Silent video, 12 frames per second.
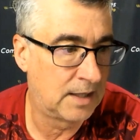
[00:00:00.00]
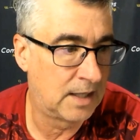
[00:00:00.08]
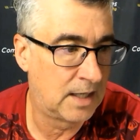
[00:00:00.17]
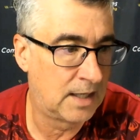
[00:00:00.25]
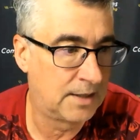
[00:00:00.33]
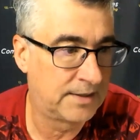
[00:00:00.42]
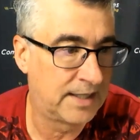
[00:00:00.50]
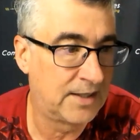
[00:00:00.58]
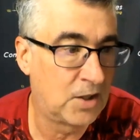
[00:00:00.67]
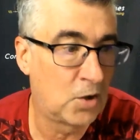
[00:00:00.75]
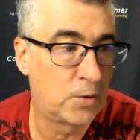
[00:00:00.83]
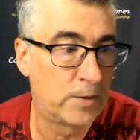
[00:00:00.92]
uh, didn't
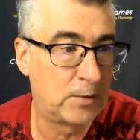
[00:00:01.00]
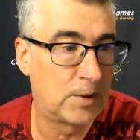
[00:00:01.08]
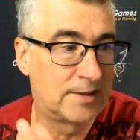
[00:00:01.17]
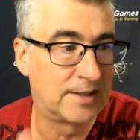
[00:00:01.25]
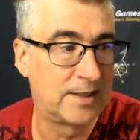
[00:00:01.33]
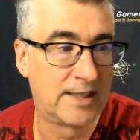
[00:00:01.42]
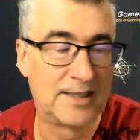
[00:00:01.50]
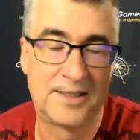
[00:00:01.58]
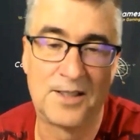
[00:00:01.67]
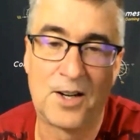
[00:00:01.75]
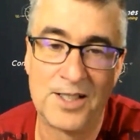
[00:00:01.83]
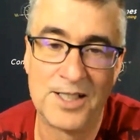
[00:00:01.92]
know who he was until he
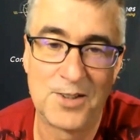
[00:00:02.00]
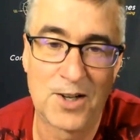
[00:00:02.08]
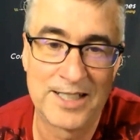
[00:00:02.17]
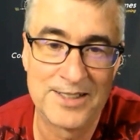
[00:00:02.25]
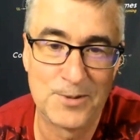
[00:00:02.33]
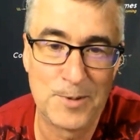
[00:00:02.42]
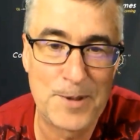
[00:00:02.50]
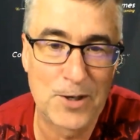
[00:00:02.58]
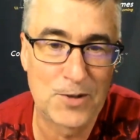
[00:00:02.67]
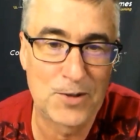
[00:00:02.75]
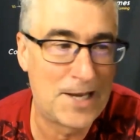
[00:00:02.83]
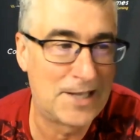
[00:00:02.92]
started talking to him about
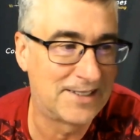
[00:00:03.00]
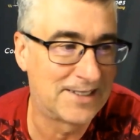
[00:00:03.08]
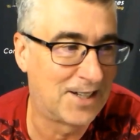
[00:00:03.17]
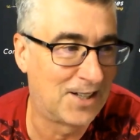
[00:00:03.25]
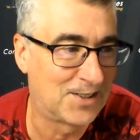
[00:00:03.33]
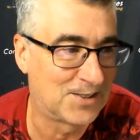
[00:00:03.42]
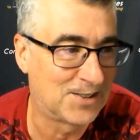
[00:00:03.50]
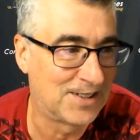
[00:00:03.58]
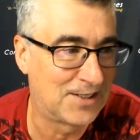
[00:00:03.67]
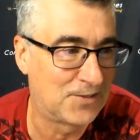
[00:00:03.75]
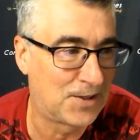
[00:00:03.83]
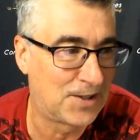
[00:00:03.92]
commands and color, so
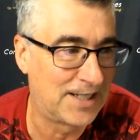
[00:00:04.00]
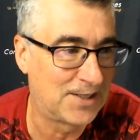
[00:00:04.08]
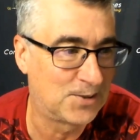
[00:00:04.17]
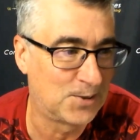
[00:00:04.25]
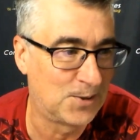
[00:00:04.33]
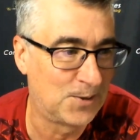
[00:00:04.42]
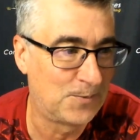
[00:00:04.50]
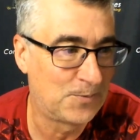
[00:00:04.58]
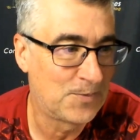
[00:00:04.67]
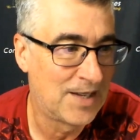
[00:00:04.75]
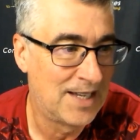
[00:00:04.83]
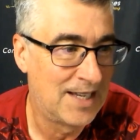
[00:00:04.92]
that's very cool.
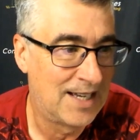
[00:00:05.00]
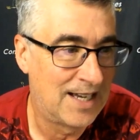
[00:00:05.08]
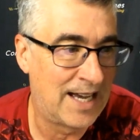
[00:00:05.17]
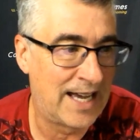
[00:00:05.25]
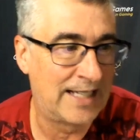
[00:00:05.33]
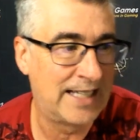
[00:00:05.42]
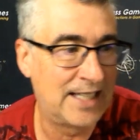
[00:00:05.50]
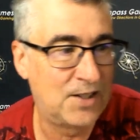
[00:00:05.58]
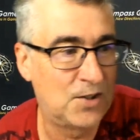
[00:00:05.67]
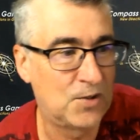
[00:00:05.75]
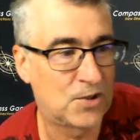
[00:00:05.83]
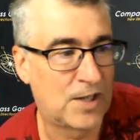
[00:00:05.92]
Uh, any
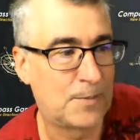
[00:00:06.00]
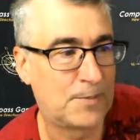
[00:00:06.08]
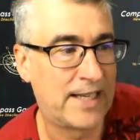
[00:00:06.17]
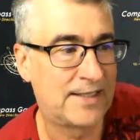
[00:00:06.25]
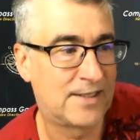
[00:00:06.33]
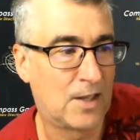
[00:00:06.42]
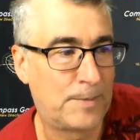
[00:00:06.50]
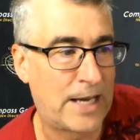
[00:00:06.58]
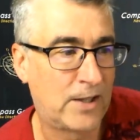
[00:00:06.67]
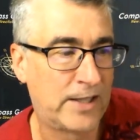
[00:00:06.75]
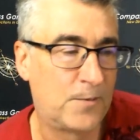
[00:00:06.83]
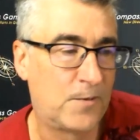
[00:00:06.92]
news or updates on
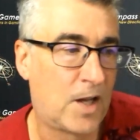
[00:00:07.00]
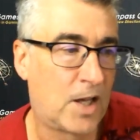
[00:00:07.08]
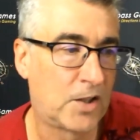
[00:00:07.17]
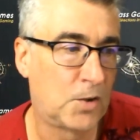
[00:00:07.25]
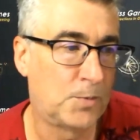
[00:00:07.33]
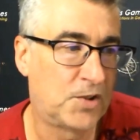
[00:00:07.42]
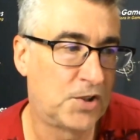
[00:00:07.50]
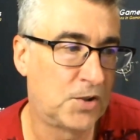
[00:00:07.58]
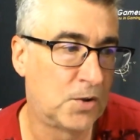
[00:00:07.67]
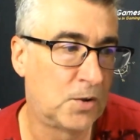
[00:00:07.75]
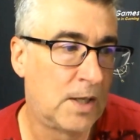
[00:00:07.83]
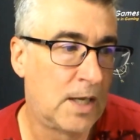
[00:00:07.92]
Battle Hymn Volume
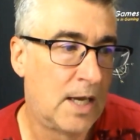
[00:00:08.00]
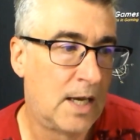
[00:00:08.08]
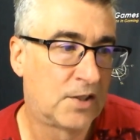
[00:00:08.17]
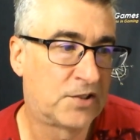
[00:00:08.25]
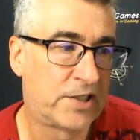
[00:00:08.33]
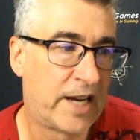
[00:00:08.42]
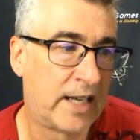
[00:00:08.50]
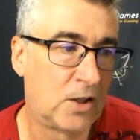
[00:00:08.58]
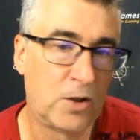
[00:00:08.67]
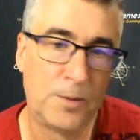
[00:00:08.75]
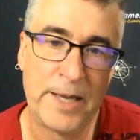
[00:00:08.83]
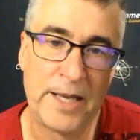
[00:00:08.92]
2?
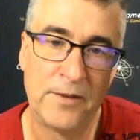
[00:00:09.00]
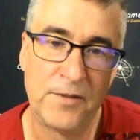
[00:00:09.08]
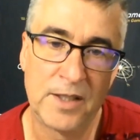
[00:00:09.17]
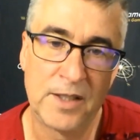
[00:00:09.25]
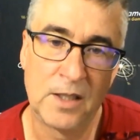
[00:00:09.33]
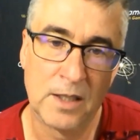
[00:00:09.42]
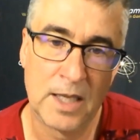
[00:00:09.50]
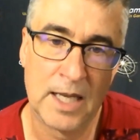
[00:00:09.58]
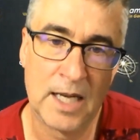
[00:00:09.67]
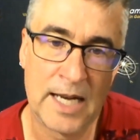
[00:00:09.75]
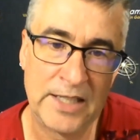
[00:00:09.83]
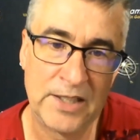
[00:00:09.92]
Shiloh and Bentonville. Uh,
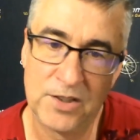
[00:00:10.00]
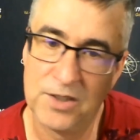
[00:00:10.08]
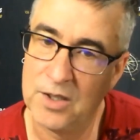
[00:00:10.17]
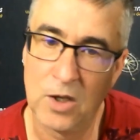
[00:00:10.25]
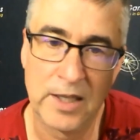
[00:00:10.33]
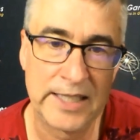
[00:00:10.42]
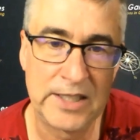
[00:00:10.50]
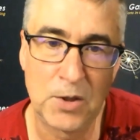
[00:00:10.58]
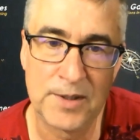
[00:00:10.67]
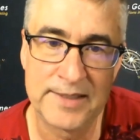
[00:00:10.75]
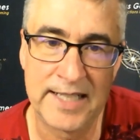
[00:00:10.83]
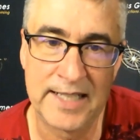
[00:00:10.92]
I, all I know
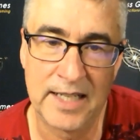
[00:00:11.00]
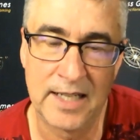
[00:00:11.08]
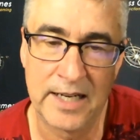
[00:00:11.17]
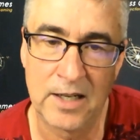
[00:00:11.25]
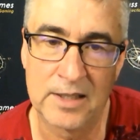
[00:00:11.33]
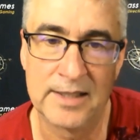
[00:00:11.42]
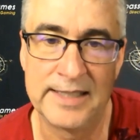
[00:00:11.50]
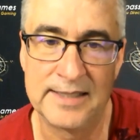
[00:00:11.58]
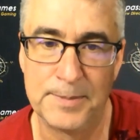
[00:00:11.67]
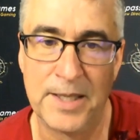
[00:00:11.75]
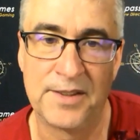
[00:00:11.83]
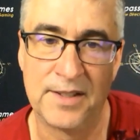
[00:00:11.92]
is that uh, Eric Lee
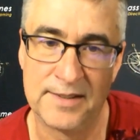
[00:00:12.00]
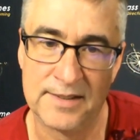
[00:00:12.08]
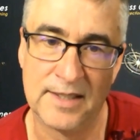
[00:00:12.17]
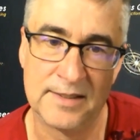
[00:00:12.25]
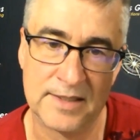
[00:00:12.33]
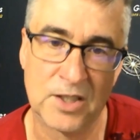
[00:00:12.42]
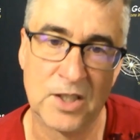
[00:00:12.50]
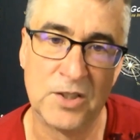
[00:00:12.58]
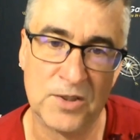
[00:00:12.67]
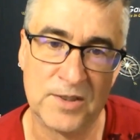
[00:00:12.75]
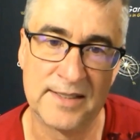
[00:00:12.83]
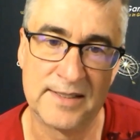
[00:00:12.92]
Smith is, is the good
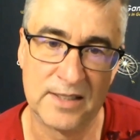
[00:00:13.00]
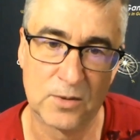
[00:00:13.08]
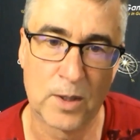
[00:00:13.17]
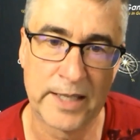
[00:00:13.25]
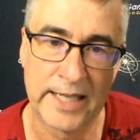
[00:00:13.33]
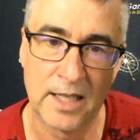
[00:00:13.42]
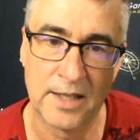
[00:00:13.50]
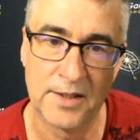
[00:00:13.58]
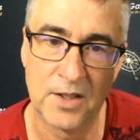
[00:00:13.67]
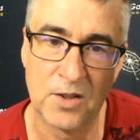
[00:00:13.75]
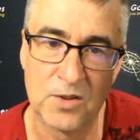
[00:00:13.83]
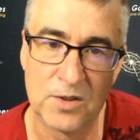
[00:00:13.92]
news is he's working on
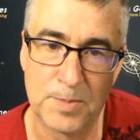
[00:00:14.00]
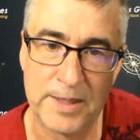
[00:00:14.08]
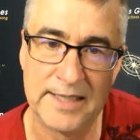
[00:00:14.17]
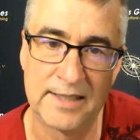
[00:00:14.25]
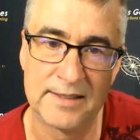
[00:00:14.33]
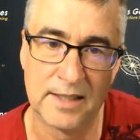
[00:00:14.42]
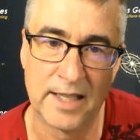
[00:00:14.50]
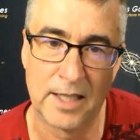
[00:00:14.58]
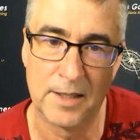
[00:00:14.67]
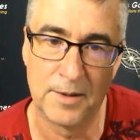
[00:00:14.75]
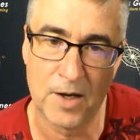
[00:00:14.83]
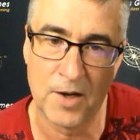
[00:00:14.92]
those, but he does a lot
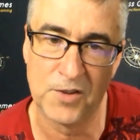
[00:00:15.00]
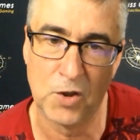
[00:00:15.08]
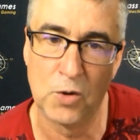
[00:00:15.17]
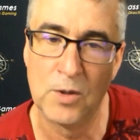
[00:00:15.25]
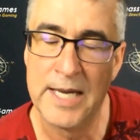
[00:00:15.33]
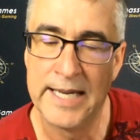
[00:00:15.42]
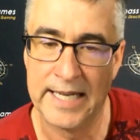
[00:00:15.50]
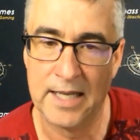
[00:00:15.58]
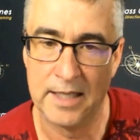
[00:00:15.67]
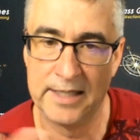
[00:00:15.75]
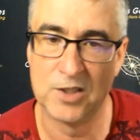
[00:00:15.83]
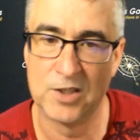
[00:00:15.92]
of also
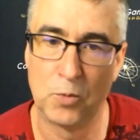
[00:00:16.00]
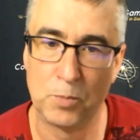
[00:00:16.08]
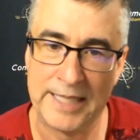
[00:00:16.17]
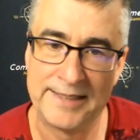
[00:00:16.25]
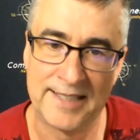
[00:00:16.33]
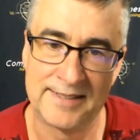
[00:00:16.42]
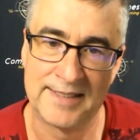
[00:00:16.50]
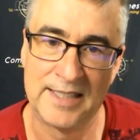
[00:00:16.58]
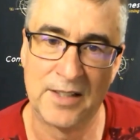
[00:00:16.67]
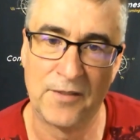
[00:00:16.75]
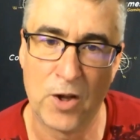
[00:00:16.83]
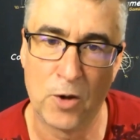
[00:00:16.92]
his own playtesting
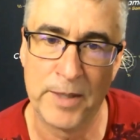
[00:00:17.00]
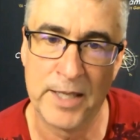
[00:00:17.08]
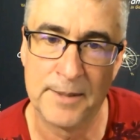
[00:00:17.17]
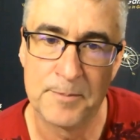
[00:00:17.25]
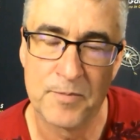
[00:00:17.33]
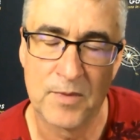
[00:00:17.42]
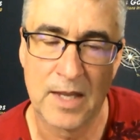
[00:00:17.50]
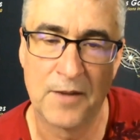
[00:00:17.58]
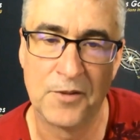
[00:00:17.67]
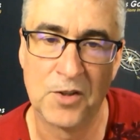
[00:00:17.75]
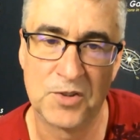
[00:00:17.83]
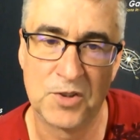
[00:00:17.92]
development of
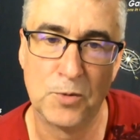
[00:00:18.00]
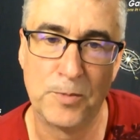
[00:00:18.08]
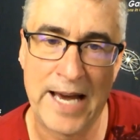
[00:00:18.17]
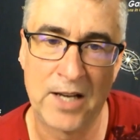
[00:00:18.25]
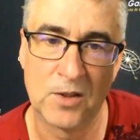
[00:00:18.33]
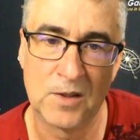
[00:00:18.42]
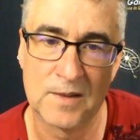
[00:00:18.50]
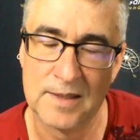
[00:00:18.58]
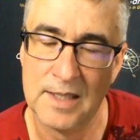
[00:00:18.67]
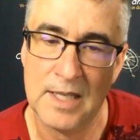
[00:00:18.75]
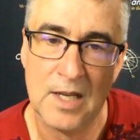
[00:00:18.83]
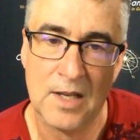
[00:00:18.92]
those two battles.
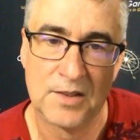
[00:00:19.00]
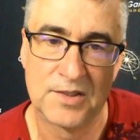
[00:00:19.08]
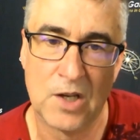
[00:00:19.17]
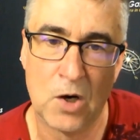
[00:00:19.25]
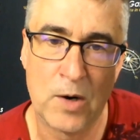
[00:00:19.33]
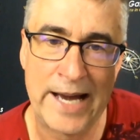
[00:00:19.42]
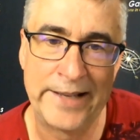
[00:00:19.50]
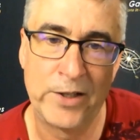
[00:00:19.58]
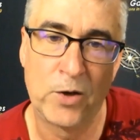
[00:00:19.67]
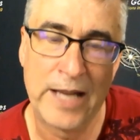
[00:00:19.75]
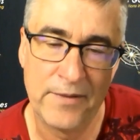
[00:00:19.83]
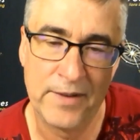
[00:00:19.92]
So I
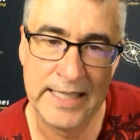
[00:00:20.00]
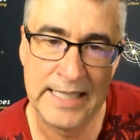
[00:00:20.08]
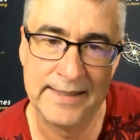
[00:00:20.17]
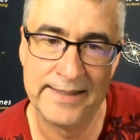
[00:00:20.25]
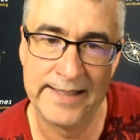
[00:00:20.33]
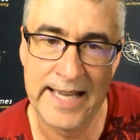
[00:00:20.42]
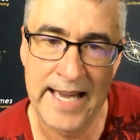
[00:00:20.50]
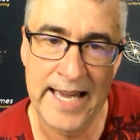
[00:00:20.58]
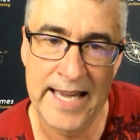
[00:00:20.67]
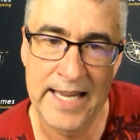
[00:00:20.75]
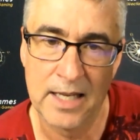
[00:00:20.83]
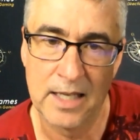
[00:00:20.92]
don't have an
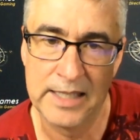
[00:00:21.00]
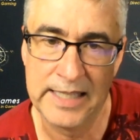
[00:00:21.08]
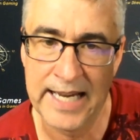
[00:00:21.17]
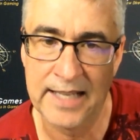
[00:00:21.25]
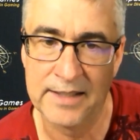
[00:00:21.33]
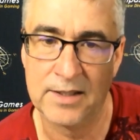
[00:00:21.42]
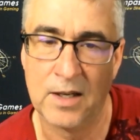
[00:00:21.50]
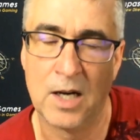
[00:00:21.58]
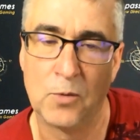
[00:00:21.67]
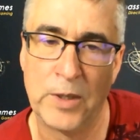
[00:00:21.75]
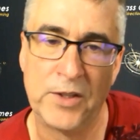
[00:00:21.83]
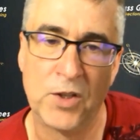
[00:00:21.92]
ETA yet on
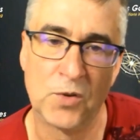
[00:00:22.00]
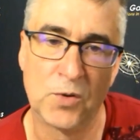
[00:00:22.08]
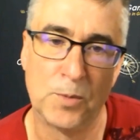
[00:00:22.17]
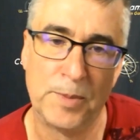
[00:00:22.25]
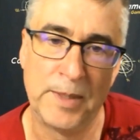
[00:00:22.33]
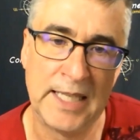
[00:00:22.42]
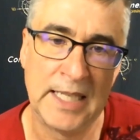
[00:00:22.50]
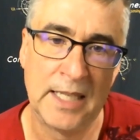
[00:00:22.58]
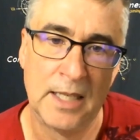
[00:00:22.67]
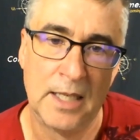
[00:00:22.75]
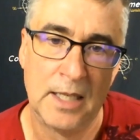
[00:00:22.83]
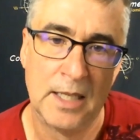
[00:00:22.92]
when those will be
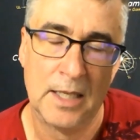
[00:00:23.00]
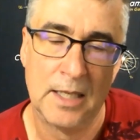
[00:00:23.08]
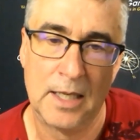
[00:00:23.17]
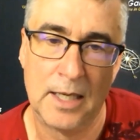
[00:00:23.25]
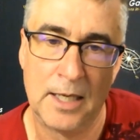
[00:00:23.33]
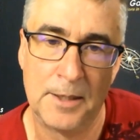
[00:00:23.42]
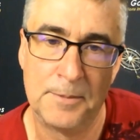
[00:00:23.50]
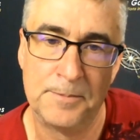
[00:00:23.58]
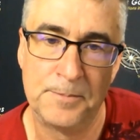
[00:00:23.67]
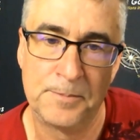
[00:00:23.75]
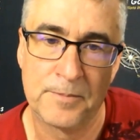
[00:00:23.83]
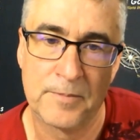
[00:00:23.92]

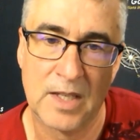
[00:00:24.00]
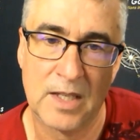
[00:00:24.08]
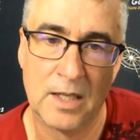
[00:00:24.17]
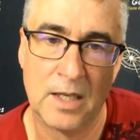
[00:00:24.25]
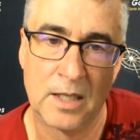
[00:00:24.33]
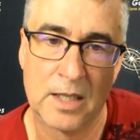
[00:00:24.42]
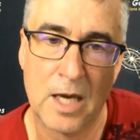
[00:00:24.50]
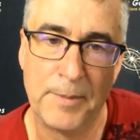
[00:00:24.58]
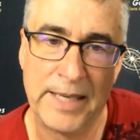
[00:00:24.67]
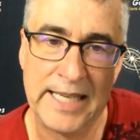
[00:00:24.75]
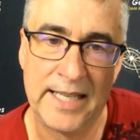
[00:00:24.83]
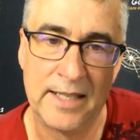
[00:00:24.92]
um, uh,
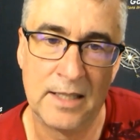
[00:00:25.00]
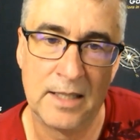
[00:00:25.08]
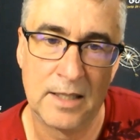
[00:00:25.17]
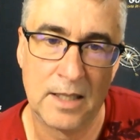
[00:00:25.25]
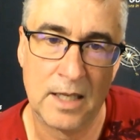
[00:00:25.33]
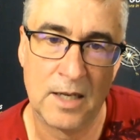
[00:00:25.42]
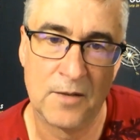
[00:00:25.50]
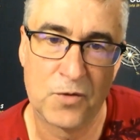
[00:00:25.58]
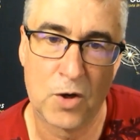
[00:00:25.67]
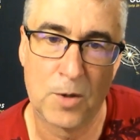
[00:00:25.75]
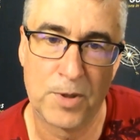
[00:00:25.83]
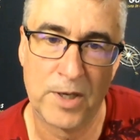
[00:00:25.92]
coming in uh,
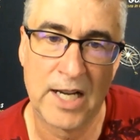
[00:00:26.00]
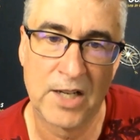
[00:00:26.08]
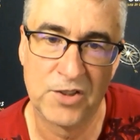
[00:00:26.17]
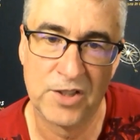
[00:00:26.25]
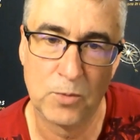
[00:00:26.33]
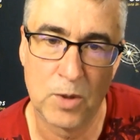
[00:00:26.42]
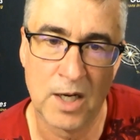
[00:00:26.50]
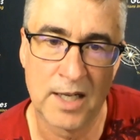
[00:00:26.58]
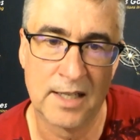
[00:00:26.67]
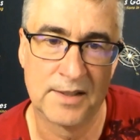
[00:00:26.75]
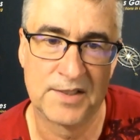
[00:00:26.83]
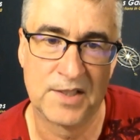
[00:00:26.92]
for production work.
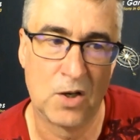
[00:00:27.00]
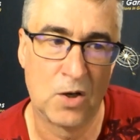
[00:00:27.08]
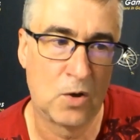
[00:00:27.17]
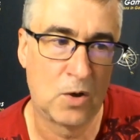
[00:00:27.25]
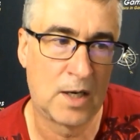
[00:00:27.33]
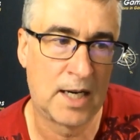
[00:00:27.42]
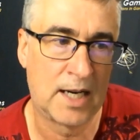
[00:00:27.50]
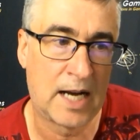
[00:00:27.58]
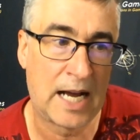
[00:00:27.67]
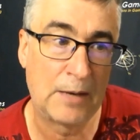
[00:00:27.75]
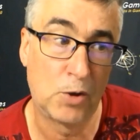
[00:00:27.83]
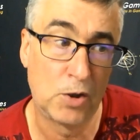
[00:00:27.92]
So
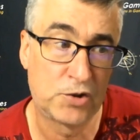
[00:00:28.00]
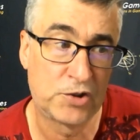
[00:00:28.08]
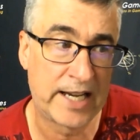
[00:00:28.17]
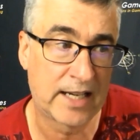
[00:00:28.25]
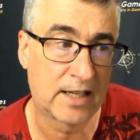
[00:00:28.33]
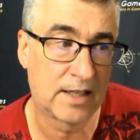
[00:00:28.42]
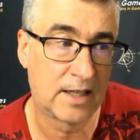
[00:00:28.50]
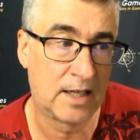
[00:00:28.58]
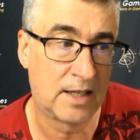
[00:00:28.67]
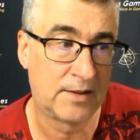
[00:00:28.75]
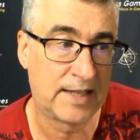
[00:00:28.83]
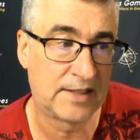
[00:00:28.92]
I will check
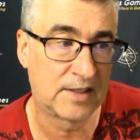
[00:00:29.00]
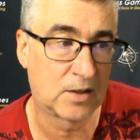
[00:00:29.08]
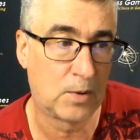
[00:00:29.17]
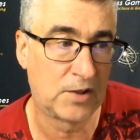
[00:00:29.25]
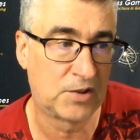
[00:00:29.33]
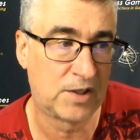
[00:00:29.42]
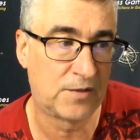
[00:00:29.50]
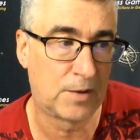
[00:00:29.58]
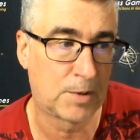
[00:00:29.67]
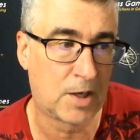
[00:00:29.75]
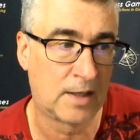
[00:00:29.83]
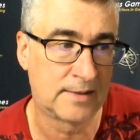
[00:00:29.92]
uh, that's a question from
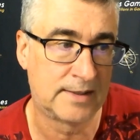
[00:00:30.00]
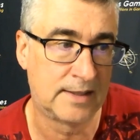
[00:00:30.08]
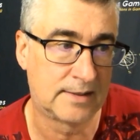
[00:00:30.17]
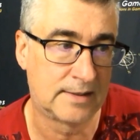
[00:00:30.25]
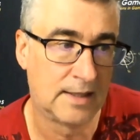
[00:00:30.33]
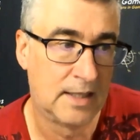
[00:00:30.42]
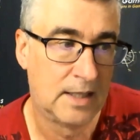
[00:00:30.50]
Costas